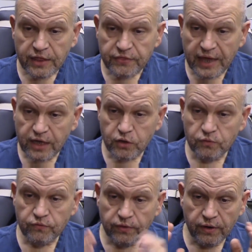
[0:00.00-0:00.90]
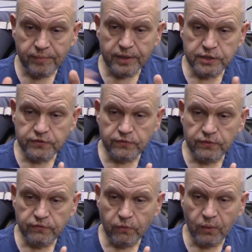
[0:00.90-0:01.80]
thank you very much
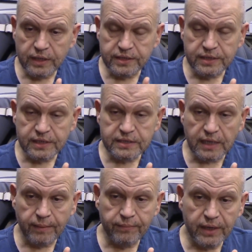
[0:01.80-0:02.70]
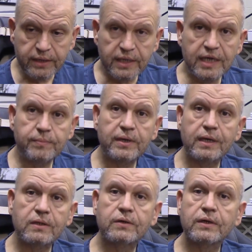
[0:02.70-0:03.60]
for, for watching this. I'm not going to keep you
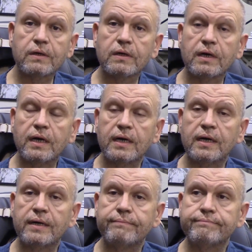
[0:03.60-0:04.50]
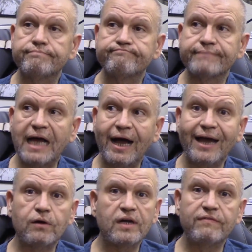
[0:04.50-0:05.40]
any longer. Um,
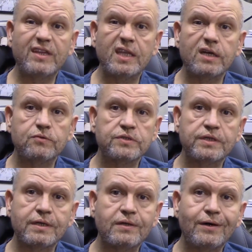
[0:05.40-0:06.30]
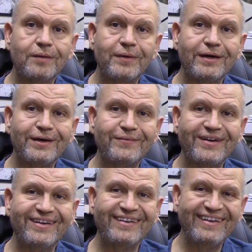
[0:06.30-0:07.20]
I don't have anything interesting to talk about anyway.